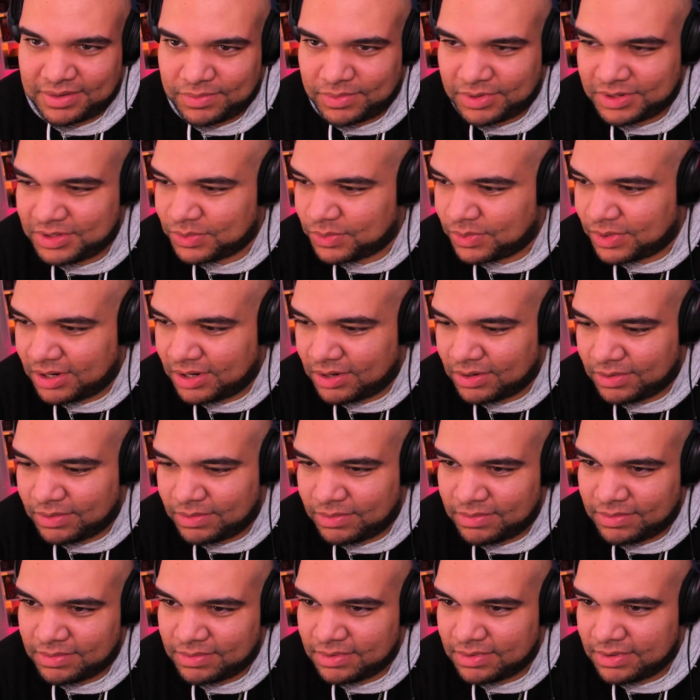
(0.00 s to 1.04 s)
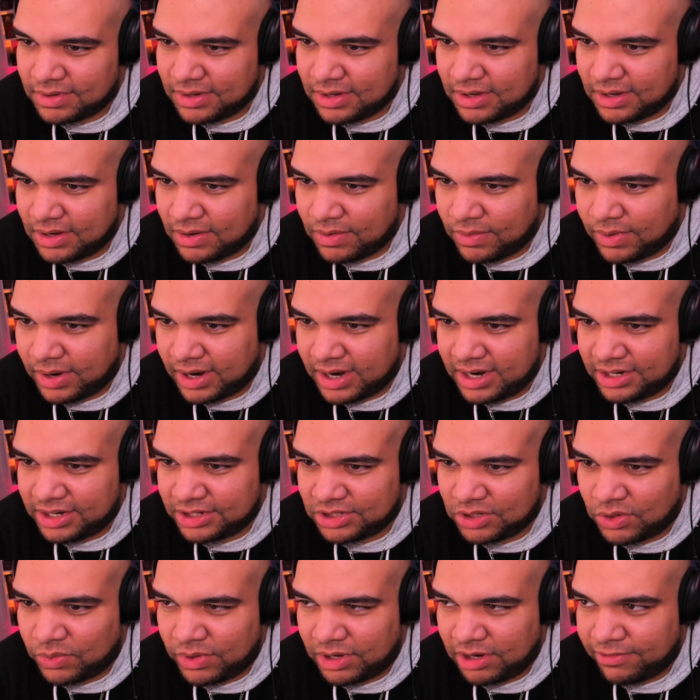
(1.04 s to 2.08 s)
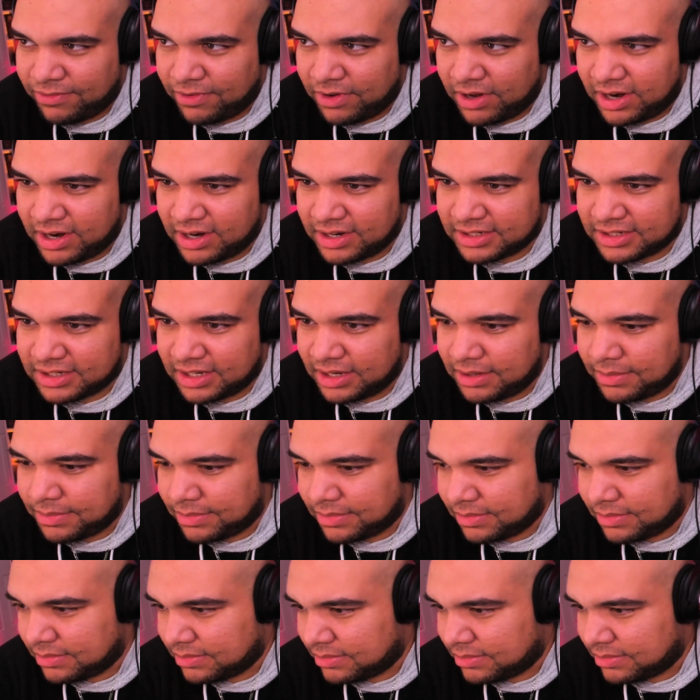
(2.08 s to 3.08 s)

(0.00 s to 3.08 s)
Where's Willow? Why did they show Willow falling asleep?